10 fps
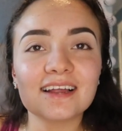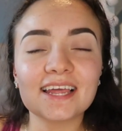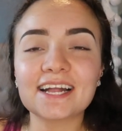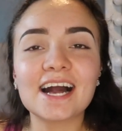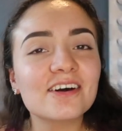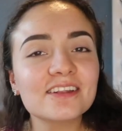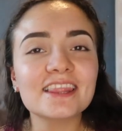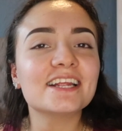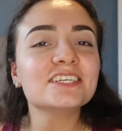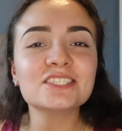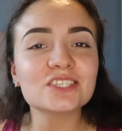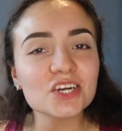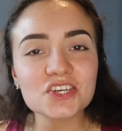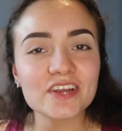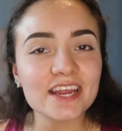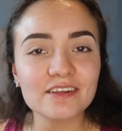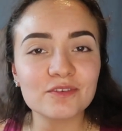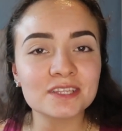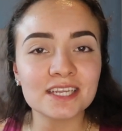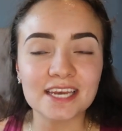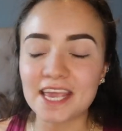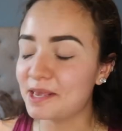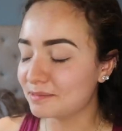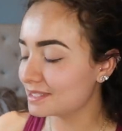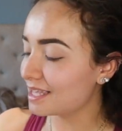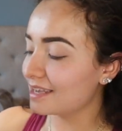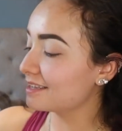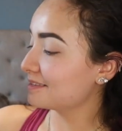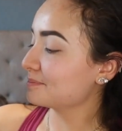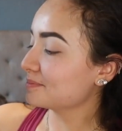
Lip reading: Like, how they're so creative with the names. Like,